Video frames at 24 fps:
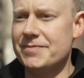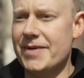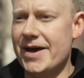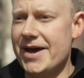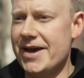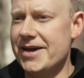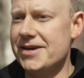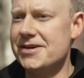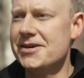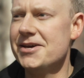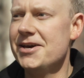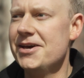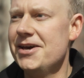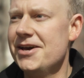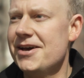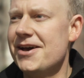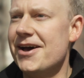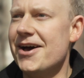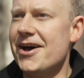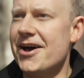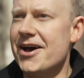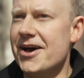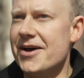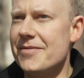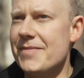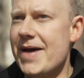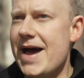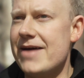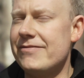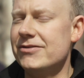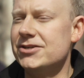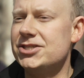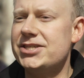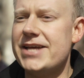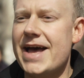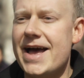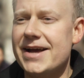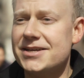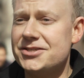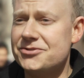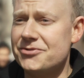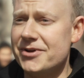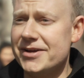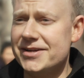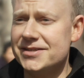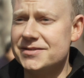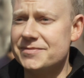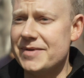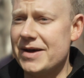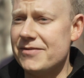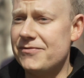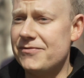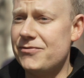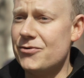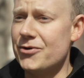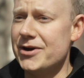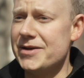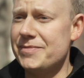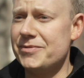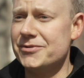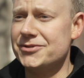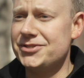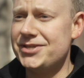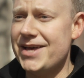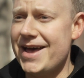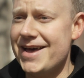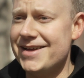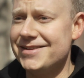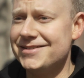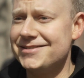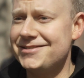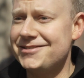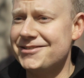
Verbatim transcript: My um, average tax rate is about forty percent,